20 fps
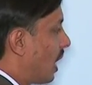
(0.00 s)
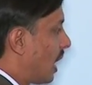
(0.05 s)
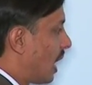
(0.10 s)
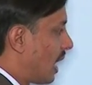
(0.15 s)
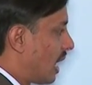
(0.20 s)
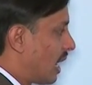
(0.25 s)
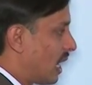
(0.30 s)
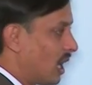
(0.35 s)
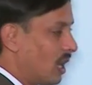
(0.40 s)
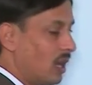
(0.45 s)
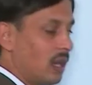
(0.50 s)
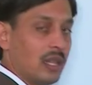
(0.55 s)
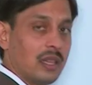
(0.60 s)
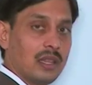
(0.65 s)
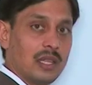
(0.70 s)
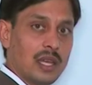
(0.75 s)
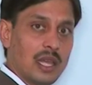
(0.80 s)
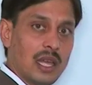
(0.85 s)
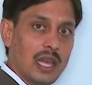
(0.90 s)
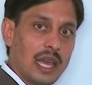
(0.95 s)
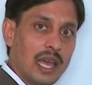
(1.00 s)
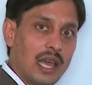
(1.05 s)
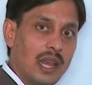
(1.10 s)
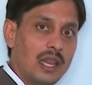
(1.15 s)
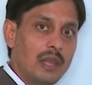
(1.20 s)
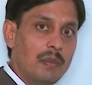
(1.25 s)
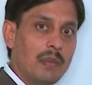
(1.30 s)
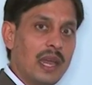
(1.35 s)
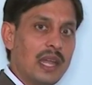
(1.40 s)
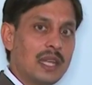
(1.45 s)
are the
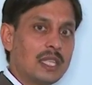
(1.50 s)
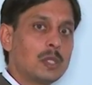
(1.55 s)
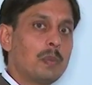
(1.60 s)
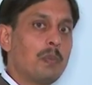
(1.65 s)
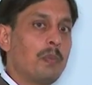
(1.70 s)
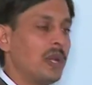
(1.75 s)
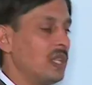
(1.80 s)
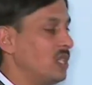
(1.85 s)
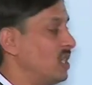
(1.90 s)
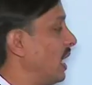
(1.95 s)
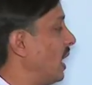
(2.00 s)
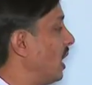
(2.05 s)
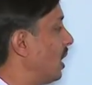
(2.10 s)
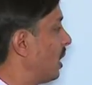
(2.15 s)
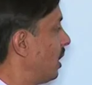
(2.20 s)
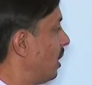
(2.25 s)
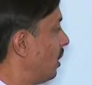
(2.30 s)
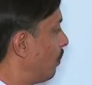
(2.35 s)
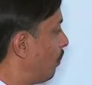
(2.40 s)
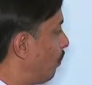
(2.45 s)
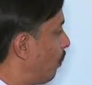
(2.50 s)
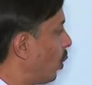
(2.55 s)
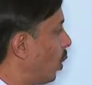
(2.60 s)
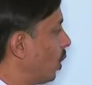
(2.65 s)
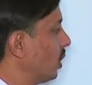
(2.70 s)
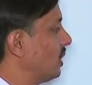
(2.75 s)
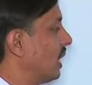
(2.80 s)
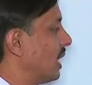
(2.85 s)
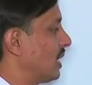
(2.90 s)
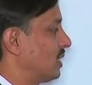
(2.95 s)
elements present in
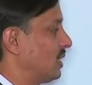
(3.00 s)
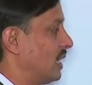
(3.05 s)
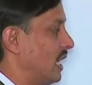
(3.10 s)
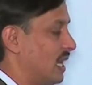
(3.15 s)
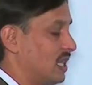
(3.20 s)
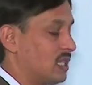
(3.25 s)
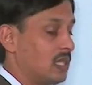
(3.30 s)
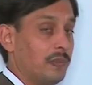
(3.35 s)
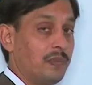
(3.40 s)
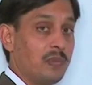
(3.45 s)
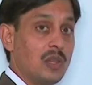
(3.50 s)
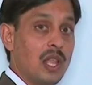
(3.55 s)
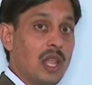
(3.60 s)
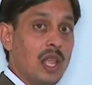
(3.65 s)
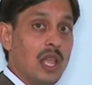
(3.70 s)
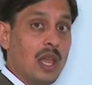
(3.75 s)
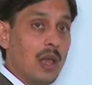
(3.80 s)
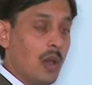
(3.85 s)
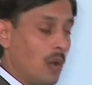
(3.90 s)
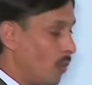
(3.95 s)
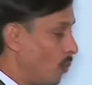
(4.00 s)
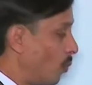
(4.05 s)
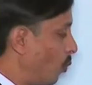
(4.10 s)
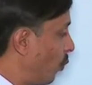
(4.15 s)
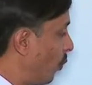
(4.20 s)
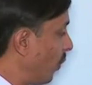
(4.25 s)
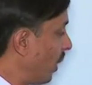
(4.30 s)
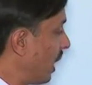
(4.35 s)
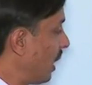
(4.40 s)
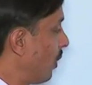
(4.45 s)
both the sets.
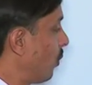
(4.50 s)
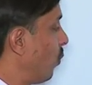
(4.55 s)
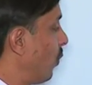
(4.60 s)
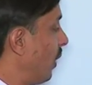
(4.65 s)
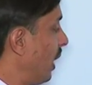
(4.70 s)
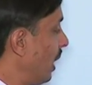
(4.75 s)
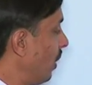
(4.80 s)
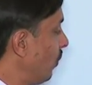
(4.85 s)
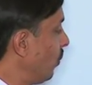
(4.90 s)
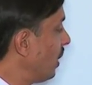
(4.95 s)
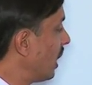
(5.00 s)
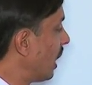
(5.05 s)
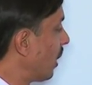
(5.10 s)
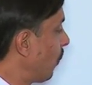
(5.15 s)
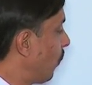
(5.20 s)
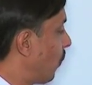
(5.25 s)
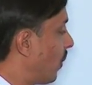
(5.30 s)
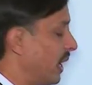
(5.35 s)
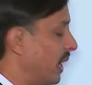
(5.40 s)
When we are